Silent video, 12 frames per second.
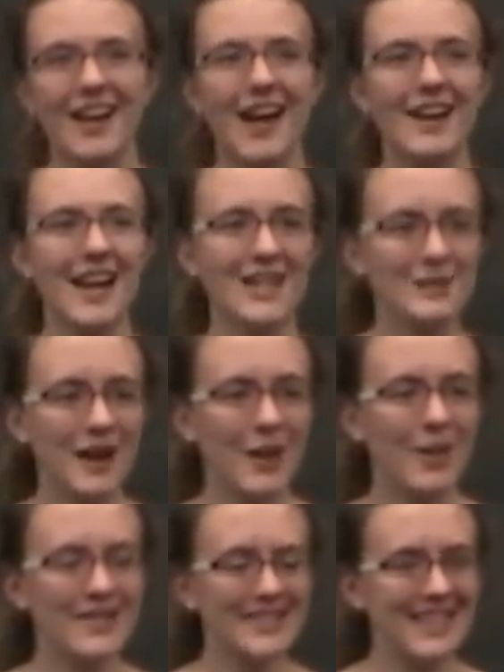On nights when I
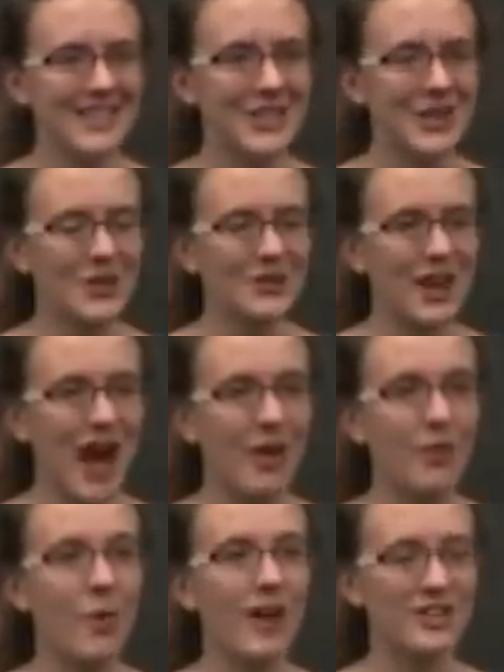wasn't in church, I
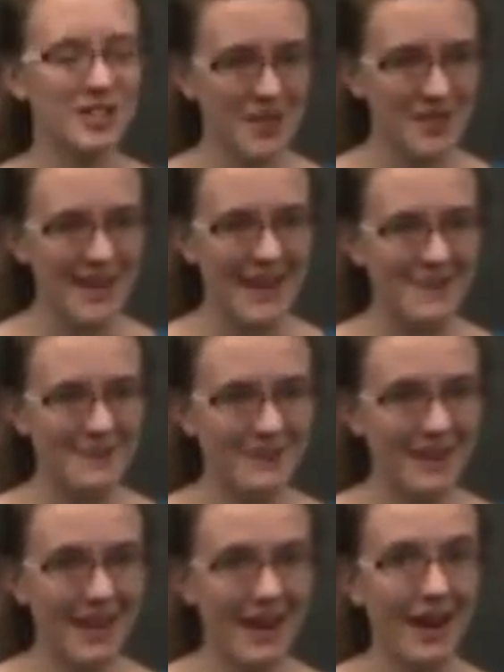would watch TV.
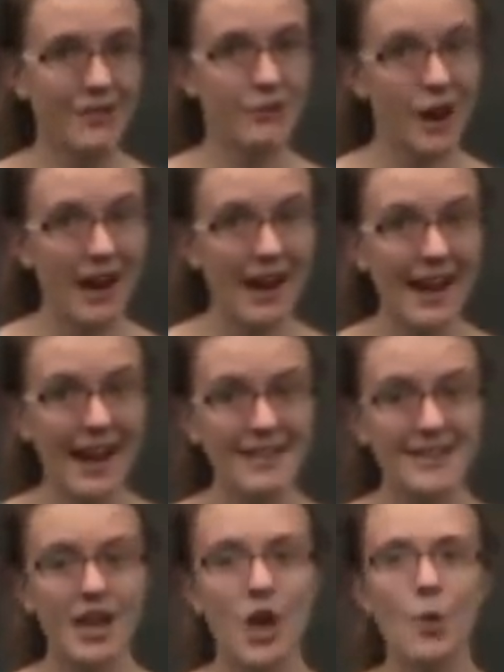And on Friday
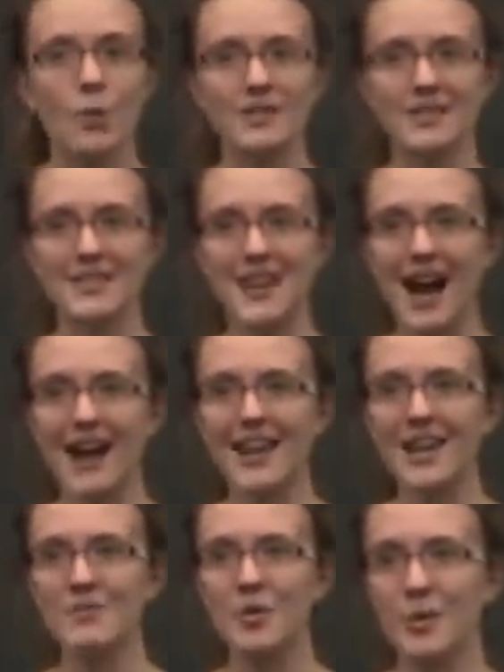nights, with the
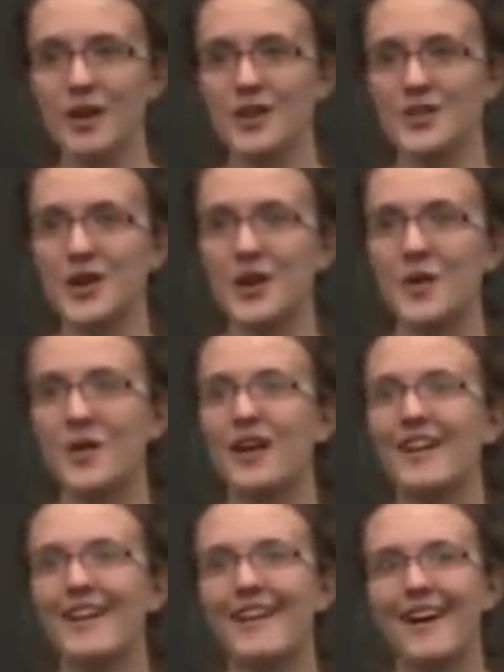Donnie and Marie show.
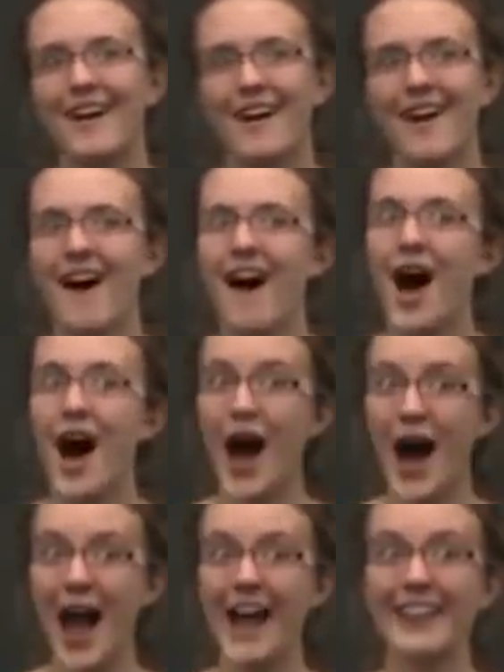
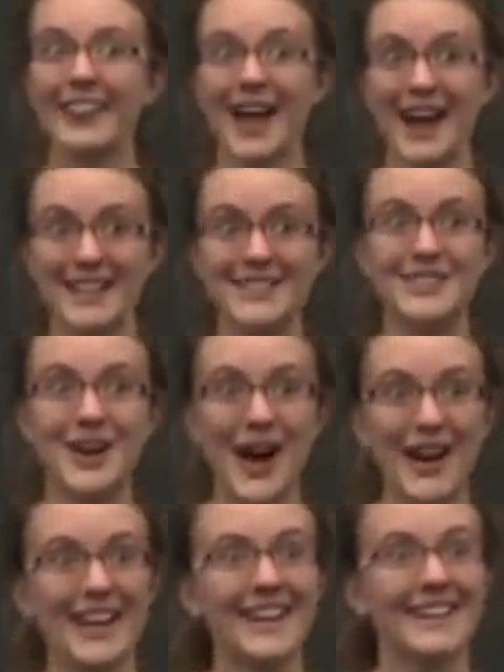I liked
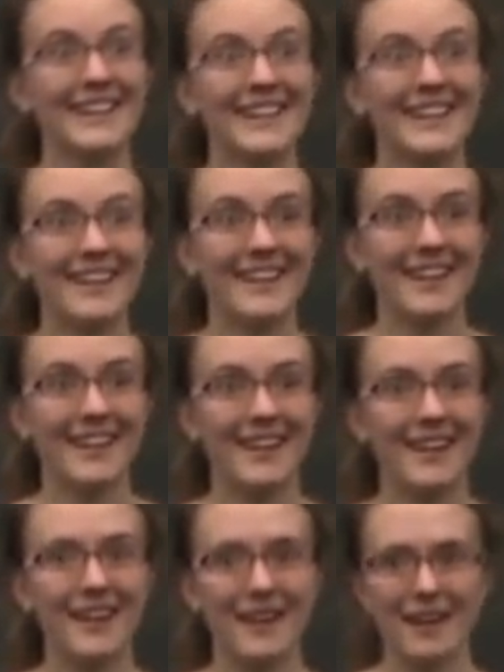Donnie.
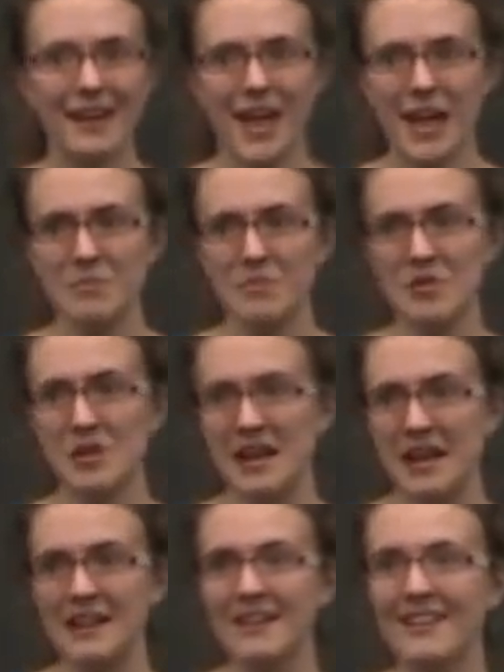And
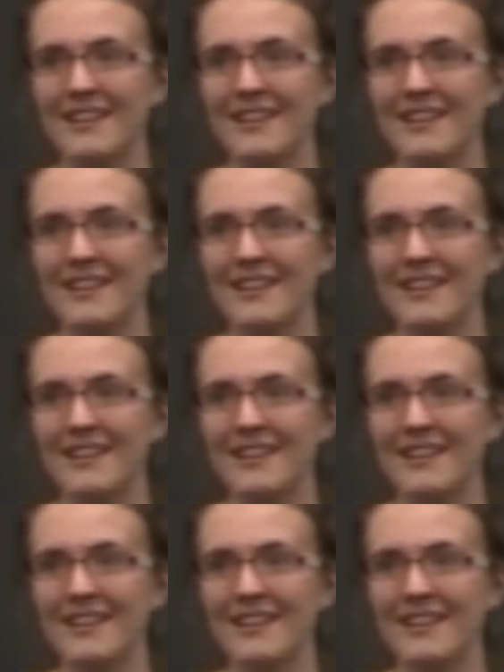Marie,